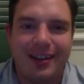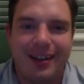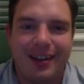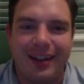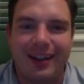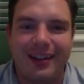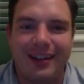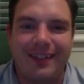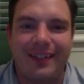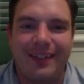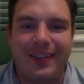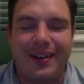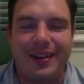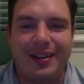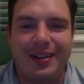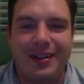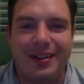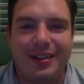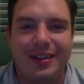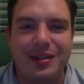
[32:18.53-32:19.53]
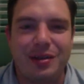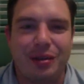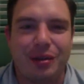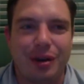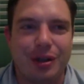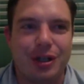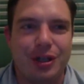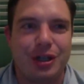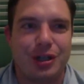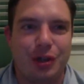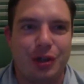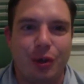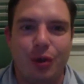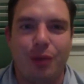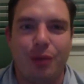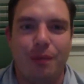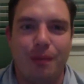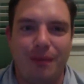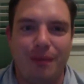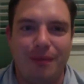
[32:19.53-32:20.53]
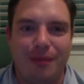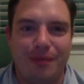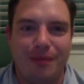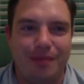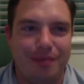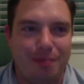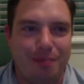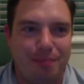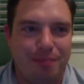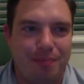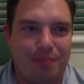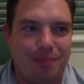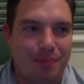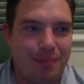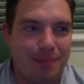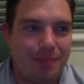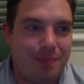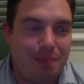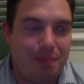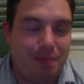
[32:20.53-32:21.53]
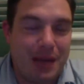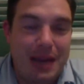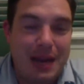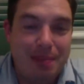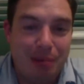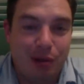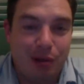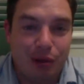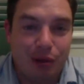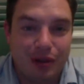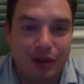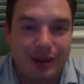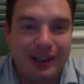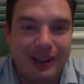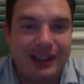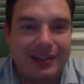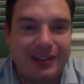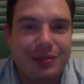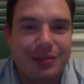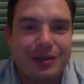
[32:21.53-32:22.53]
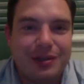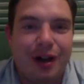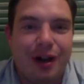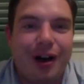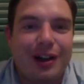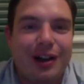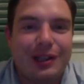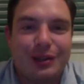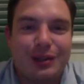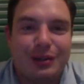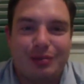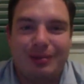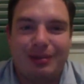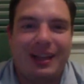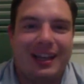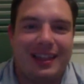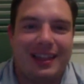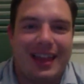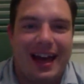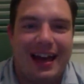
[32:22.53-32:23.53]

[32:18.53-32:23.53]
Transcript: Like, these are adult people. Like, don't talk to them like that.